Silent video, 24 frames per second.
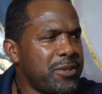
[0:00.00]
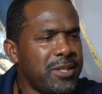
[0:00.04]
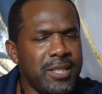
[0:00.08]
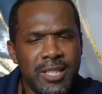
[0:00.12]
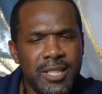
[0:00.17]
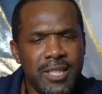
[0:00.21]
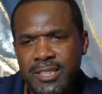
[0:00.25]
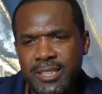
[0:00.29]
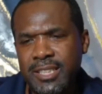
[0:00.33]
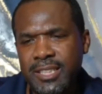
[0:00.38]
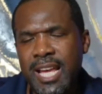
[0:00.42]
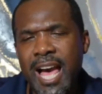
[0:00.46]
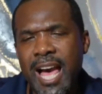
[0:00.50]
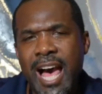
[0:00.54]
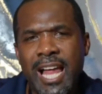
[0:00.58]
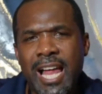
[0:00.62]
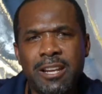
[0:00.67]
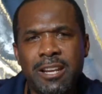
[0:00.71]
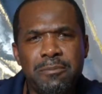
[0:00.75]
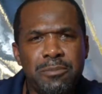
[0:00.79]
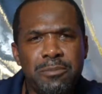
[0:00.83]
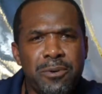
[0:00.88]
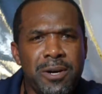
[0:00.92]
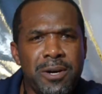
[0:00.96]
He's the
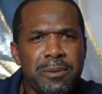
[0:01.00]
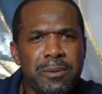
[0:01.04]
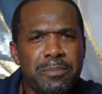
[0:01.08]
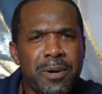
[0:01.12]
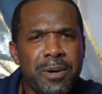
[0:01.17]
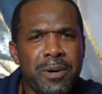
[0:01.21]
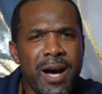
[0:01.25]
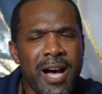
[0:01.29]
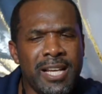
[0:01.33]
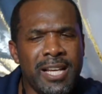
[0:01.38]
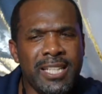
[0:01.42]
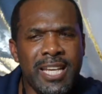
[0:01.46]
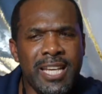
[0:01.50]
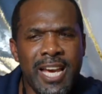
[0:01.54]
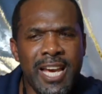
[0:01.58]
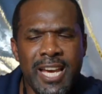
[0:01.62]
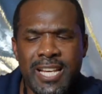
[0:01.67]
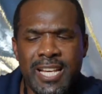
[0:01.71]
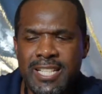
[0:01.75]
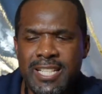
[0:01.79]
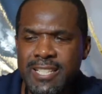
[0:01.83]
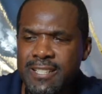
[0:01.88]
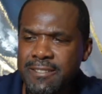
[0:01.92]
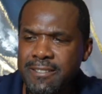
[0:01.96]
Island Boy
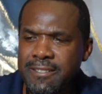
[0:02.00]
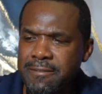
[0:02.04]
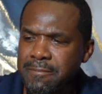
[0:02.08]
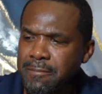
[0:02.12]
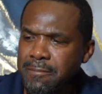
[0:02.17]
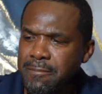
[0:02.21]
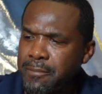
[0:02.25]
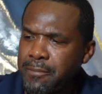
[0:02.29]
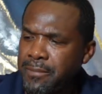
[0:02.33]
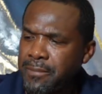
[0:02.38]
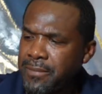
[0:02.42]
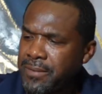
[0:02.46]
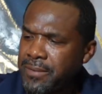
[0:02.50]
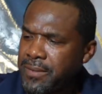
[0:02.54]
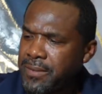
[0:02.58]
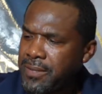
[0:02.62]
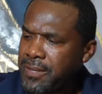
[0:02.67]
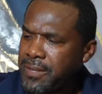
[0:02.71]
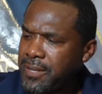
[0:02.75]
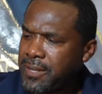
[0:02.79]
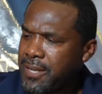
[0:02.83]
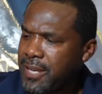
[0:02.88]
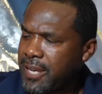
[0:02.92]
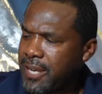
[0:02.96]
podcast.
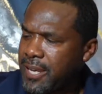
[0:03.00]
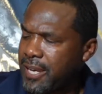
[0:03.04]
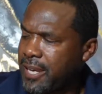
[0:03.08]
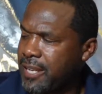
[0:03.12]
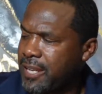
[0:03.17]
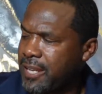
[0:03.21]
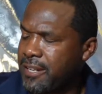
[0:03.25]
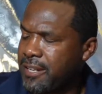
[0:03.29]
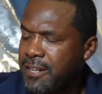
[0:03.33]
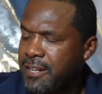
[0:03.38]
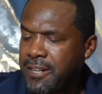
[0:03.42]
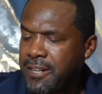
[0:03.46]
And